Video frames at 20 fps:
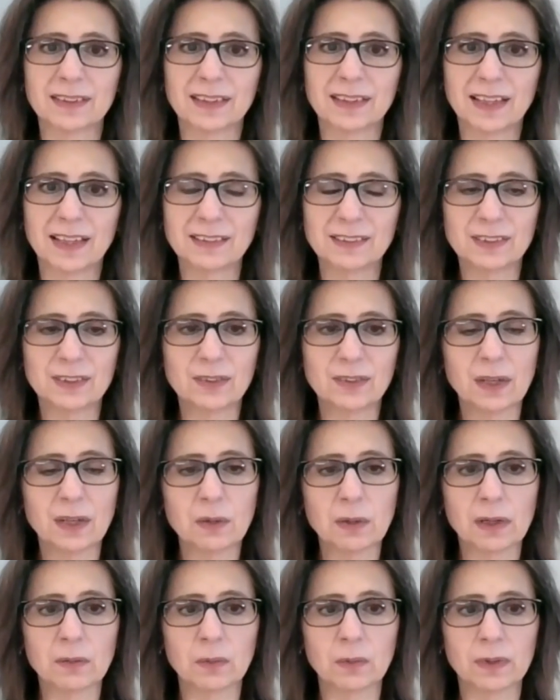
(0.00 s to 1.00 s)
And so now
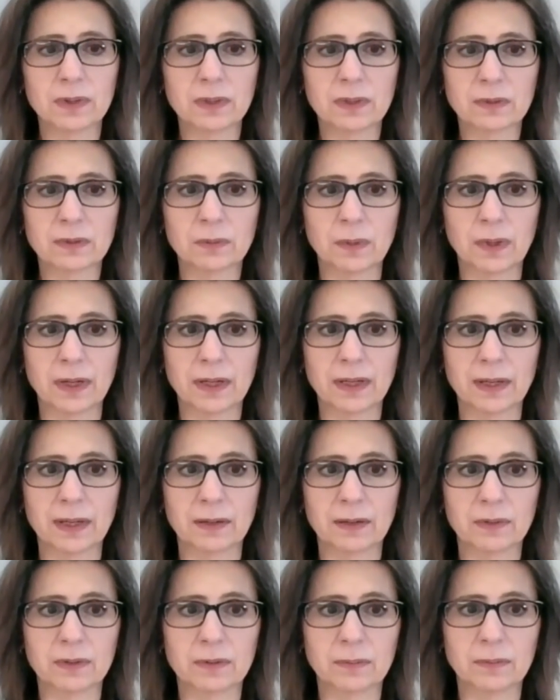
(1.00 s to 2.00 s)
I wonder why I
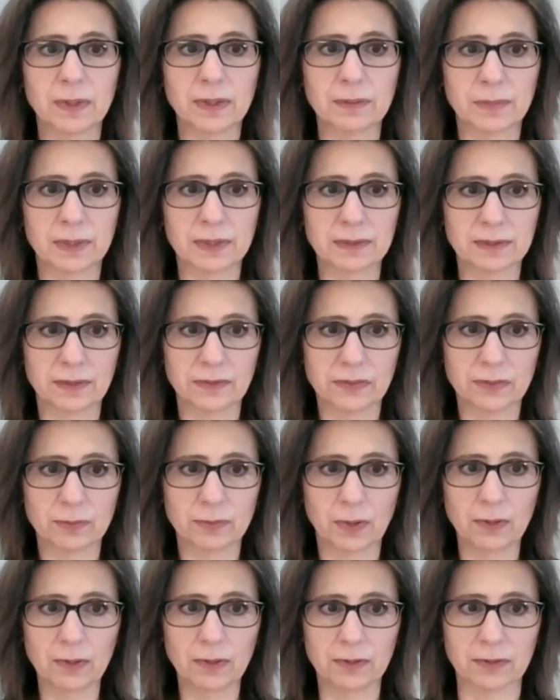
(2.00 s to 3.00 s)
would make myself
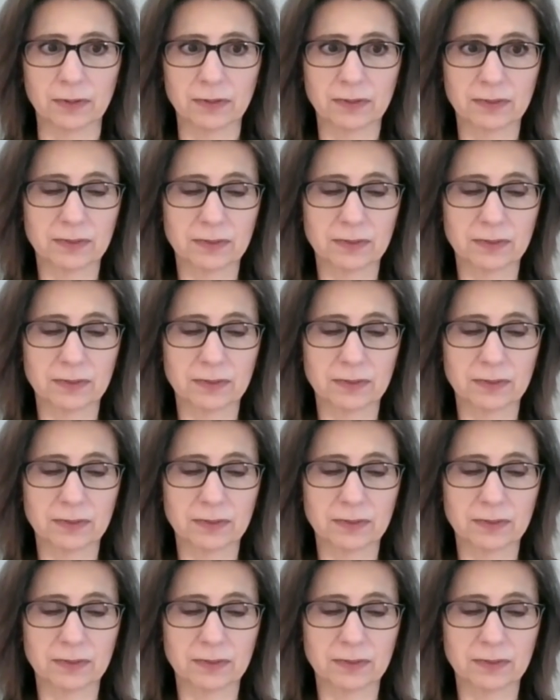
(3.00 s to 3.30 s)
smaller.